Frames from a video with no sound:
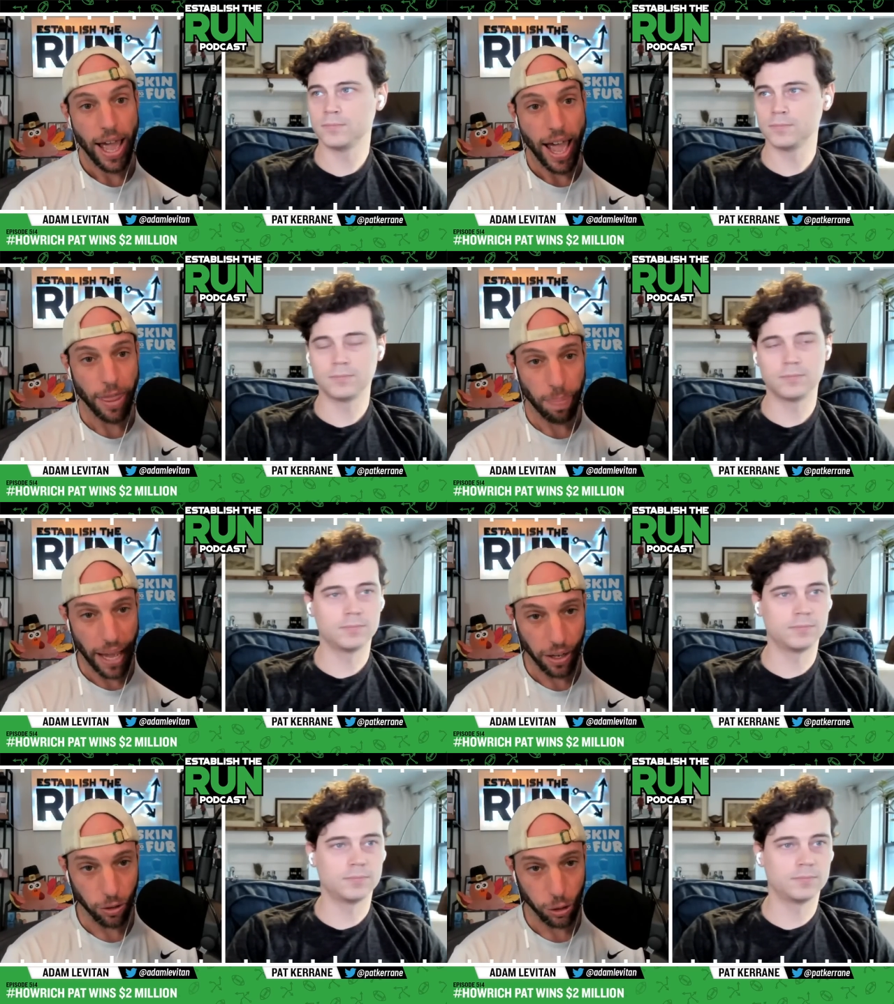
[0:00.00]
Speaker 1: and the
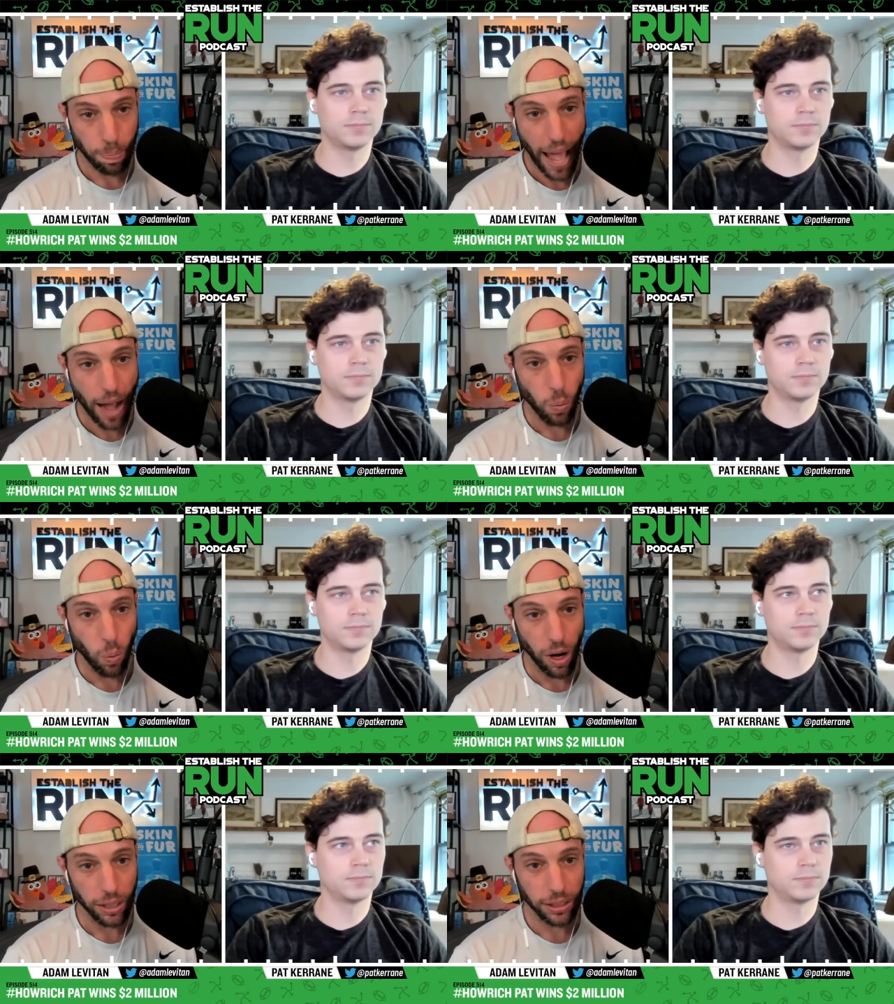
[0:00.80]
Bengals, Pat
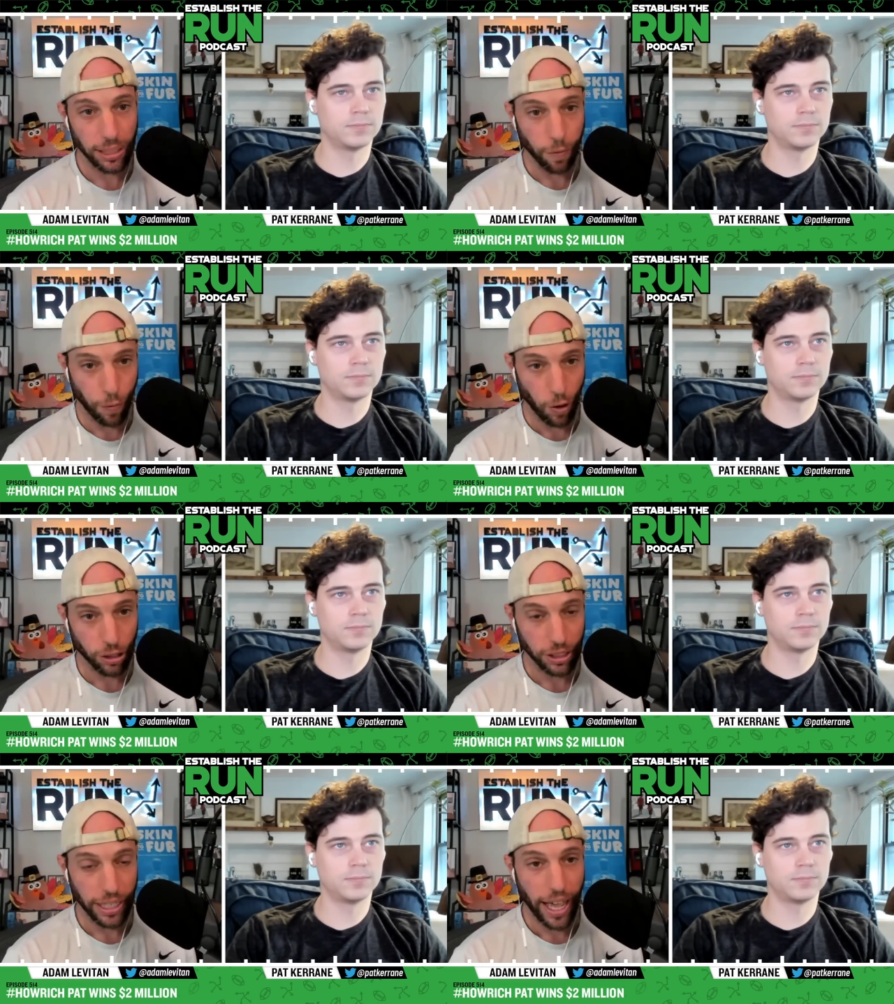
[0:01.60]
was in
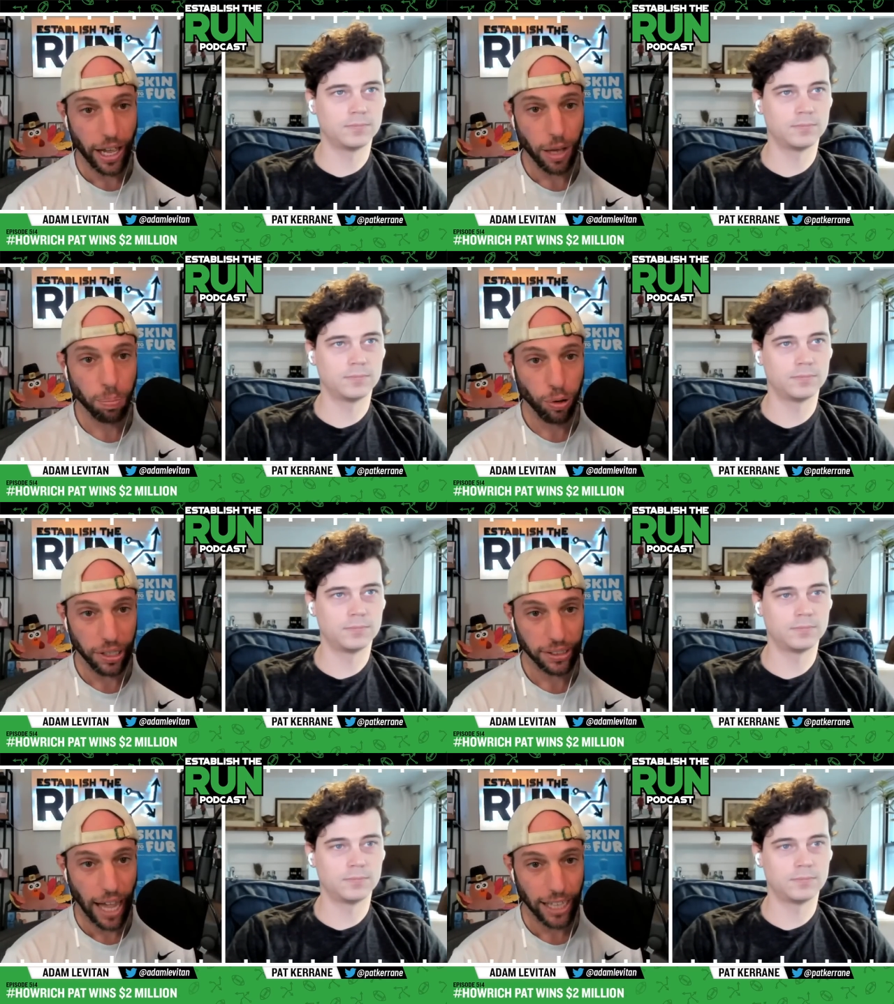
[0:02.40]
first, and he had a
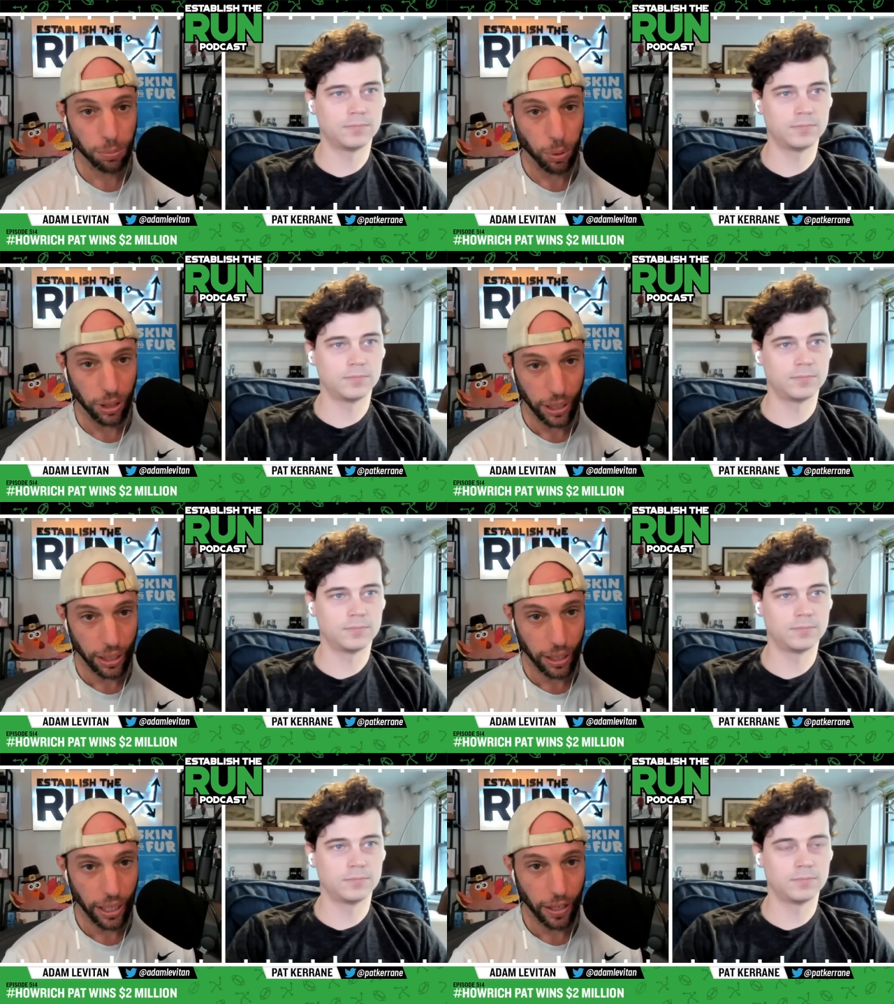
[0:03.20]
pretty sizable
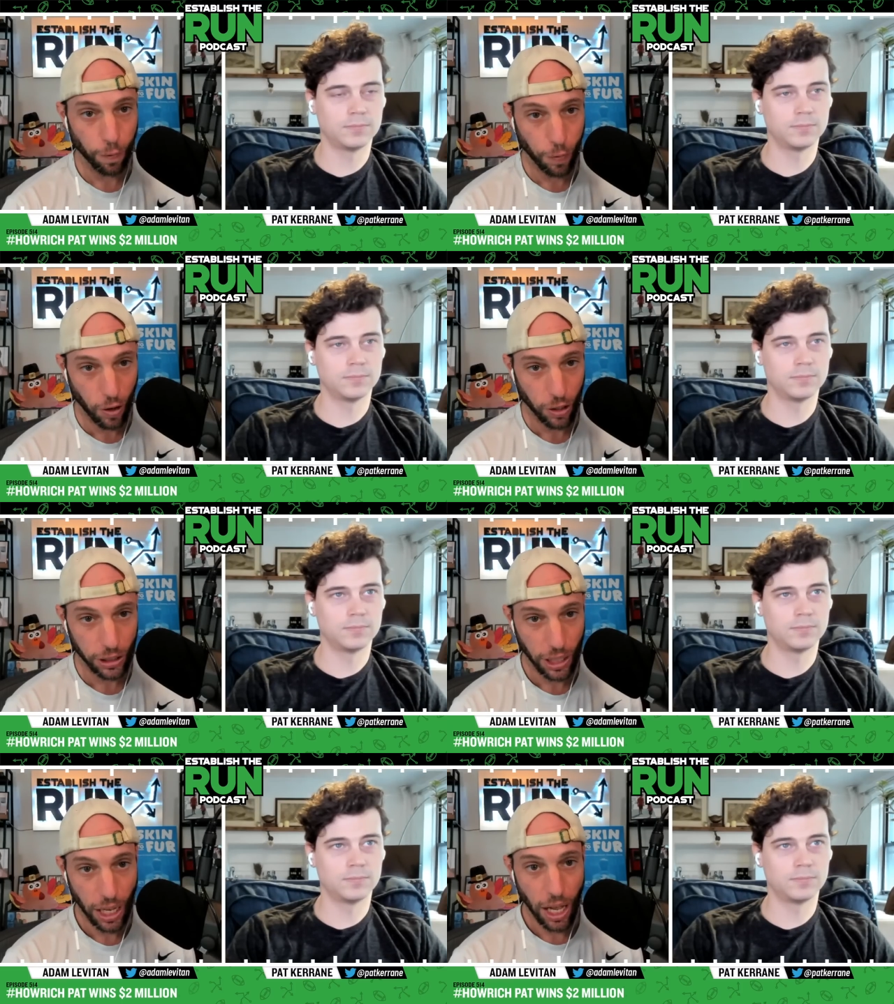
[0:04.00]
lead in first.